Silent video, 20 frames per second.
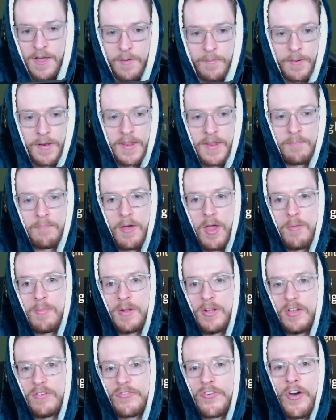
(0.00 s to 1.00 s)
but at the
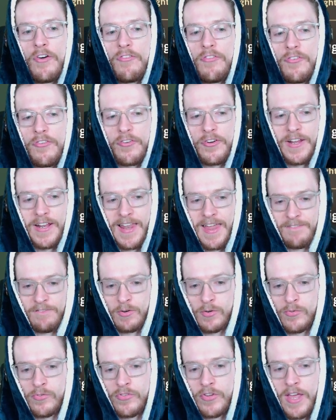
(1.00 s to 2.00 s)
moment you've got 3
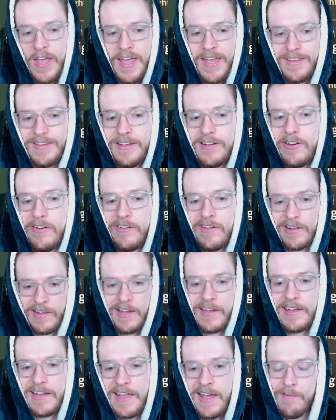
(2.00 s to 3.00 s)
levels. You've got your
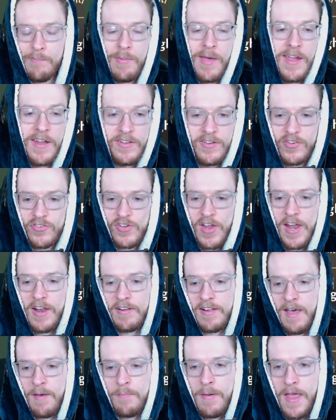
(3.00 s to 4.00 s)
light campaign, your shadow
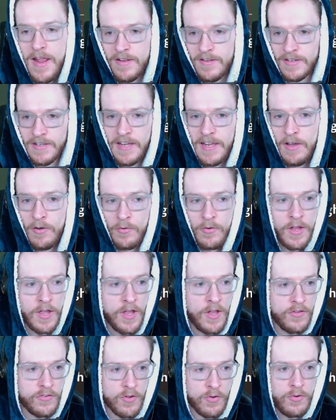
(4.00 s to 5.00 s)
campaign, and your guild.
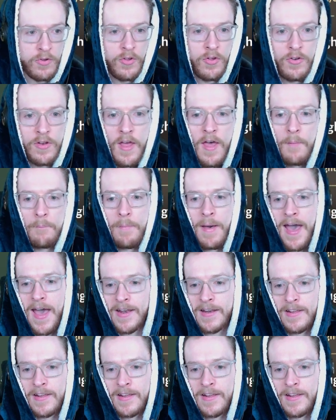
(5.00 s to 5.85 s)
So good, bad,